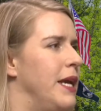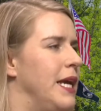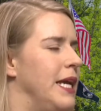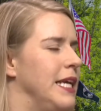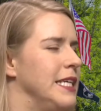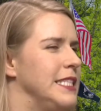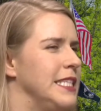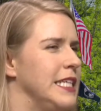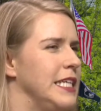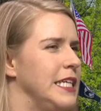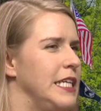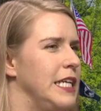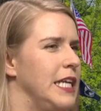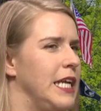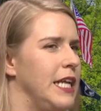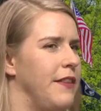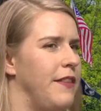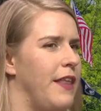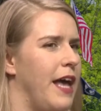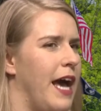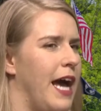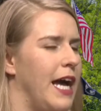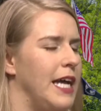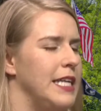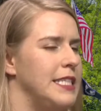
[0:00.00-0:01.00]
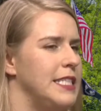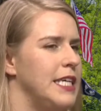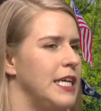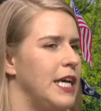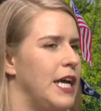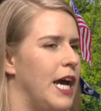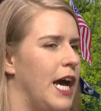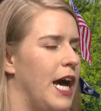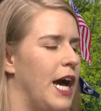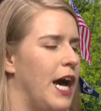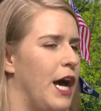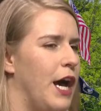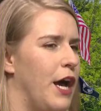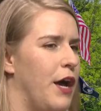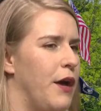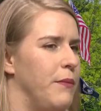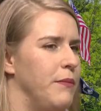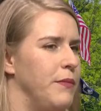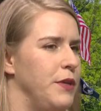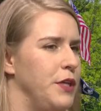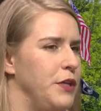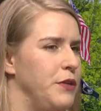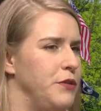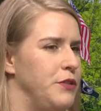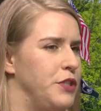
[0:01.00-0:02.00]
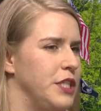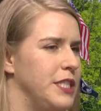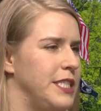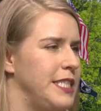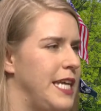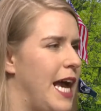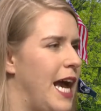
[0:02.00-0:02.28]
Is it that you just